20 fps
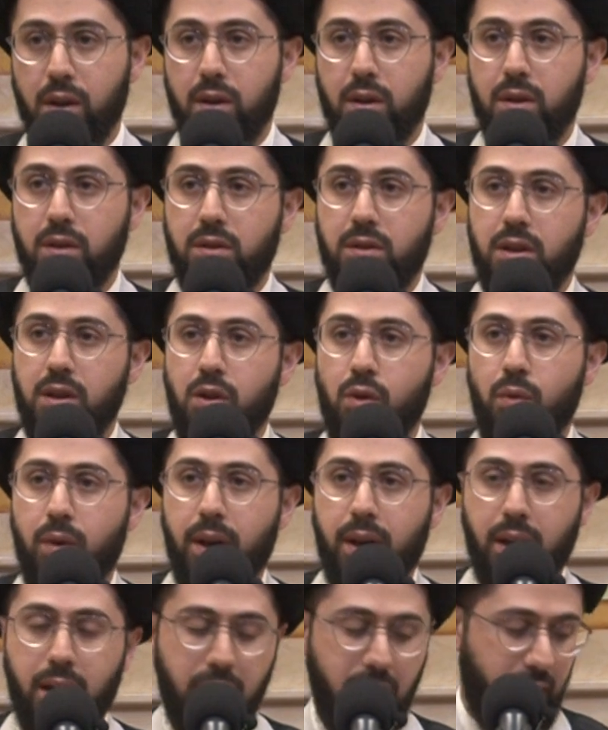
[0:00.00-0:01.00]

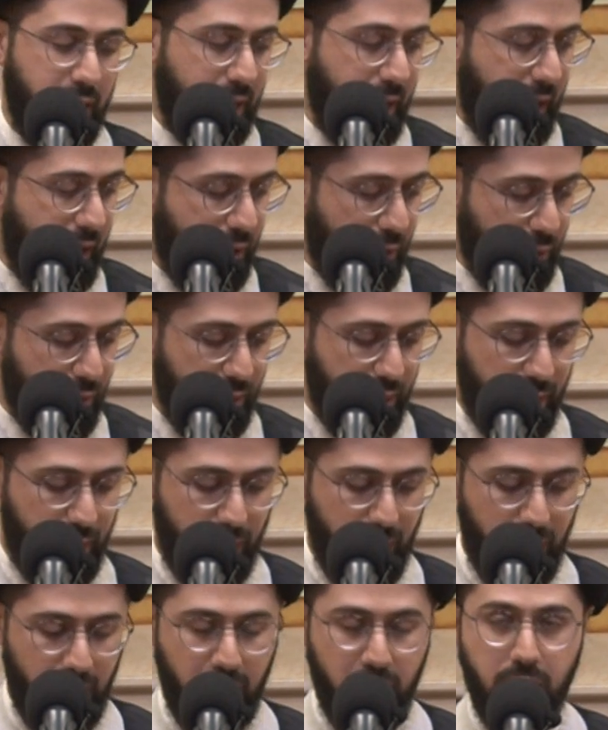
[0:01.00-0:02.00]
Continuing in our
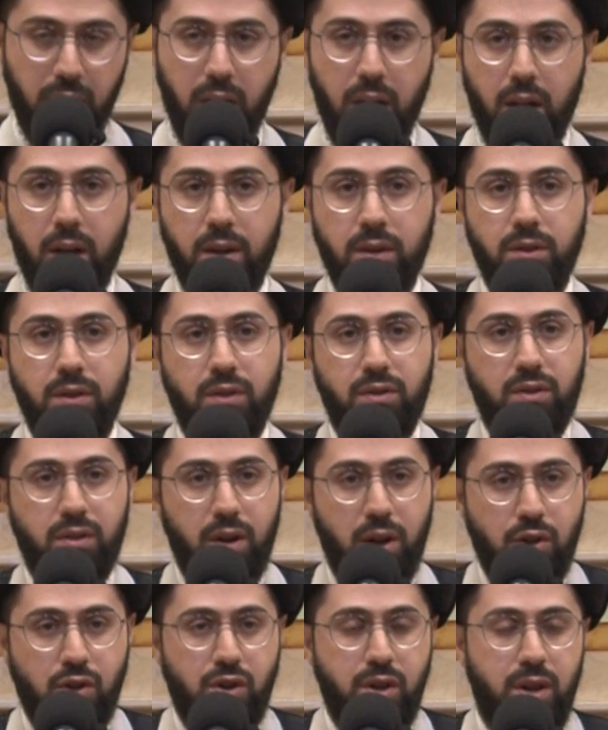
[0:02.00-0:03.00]
uh,
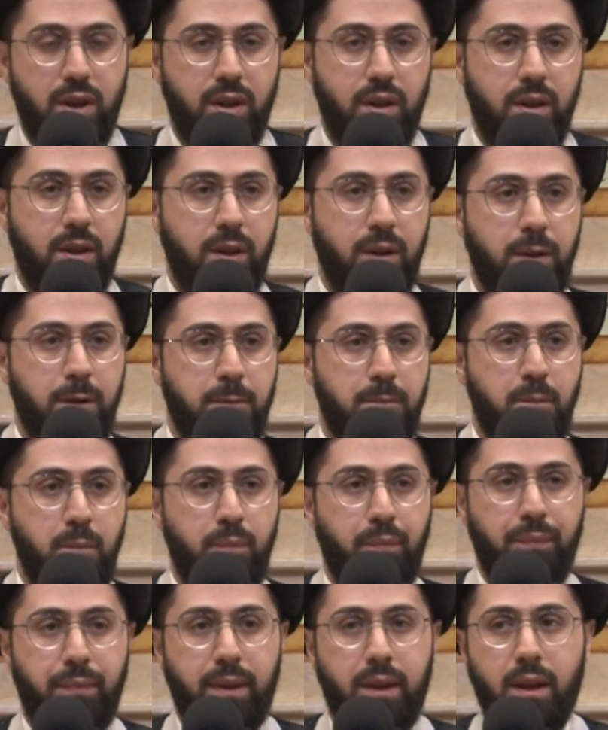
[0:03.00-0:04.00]
discussion
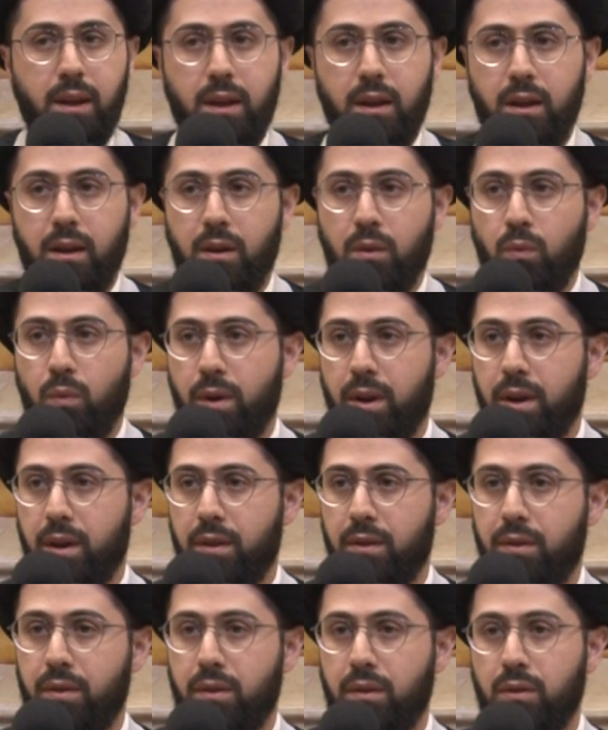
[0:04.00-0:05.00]

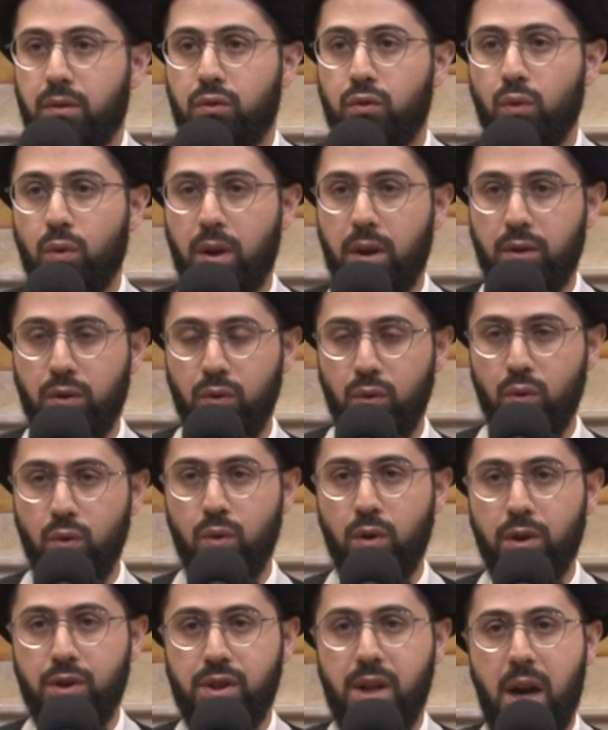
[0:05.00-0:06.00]
with Surah
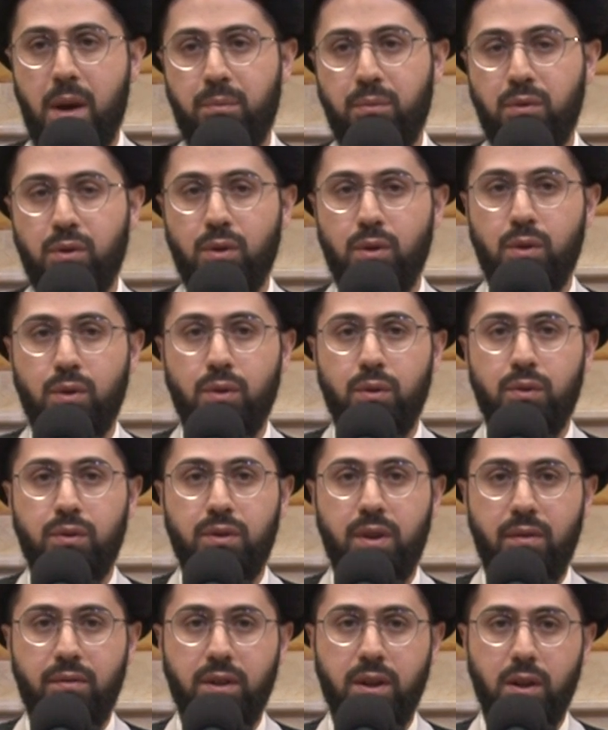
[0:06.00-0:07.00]
Nuh, chapter
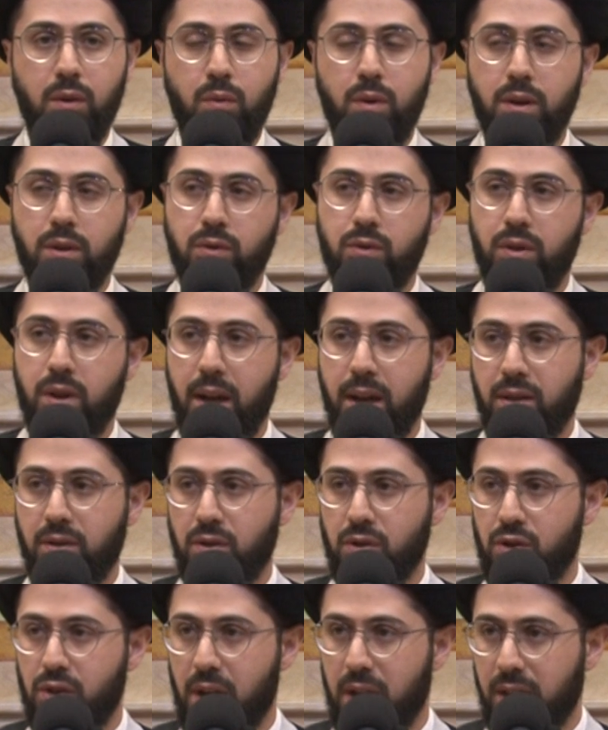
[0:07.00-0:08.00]
71, tonight,
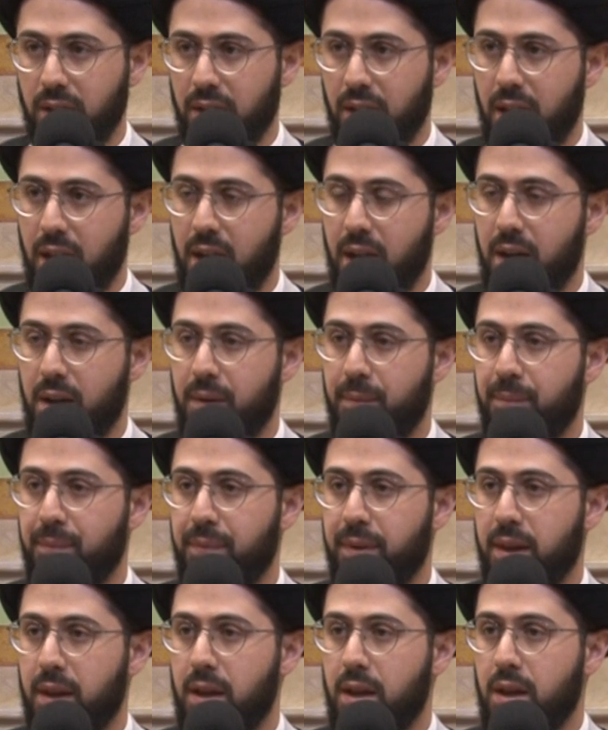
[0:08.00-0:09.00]
inshallah,
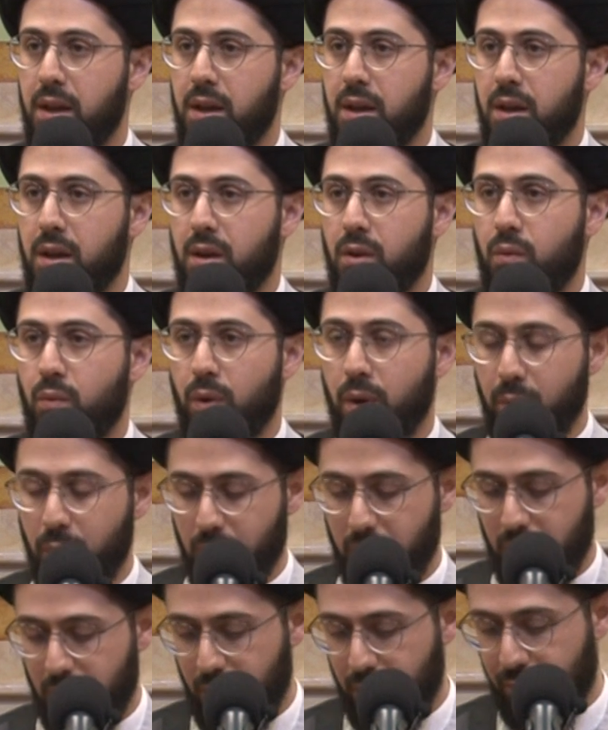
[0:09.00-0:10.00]
we
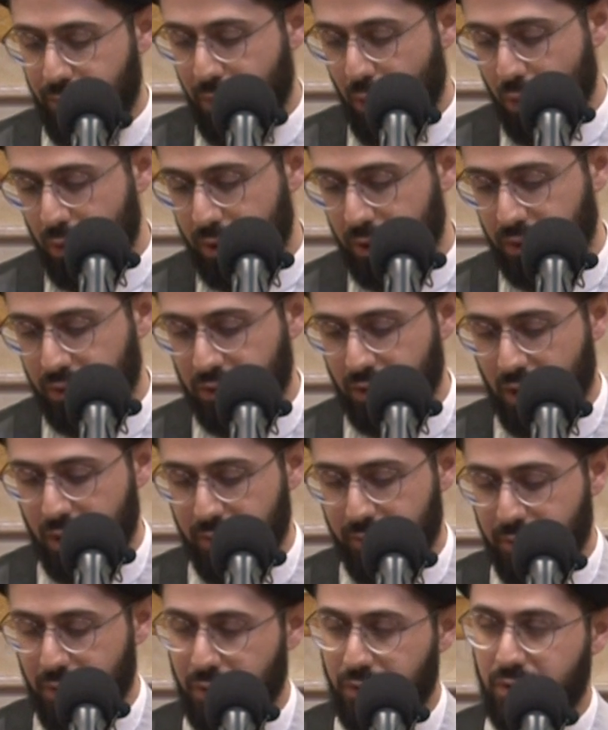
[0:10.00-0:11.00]
will focus
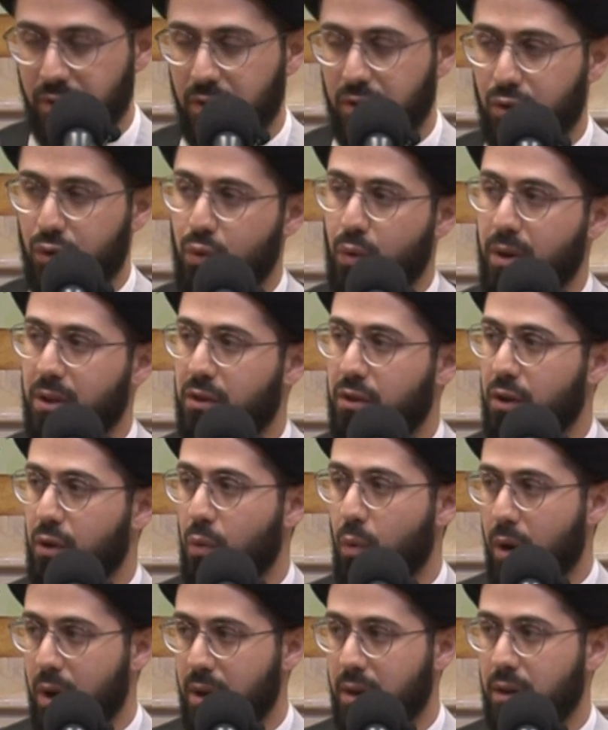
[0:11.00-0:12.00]
on verses
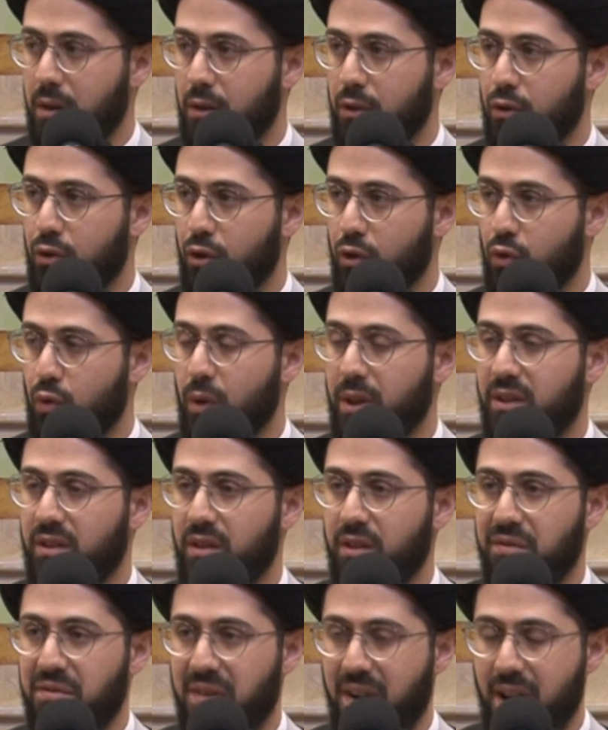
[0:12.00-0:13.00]
21 to
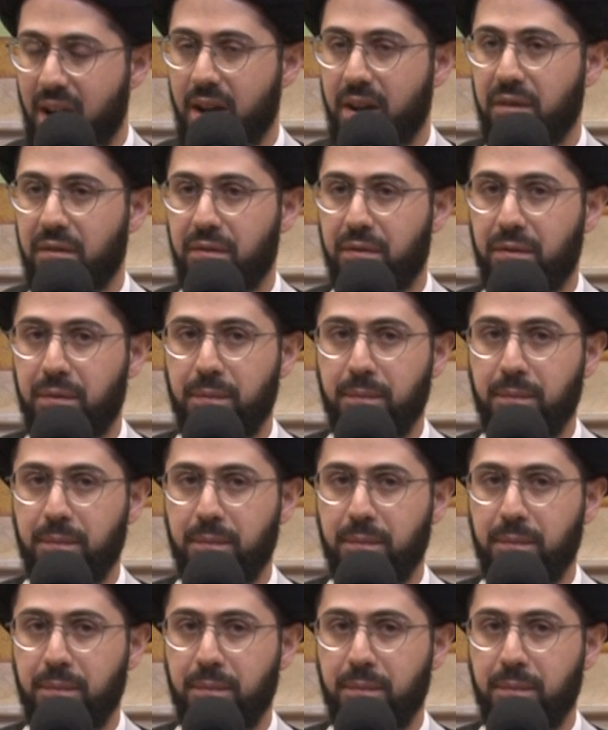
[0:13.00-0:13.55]
25.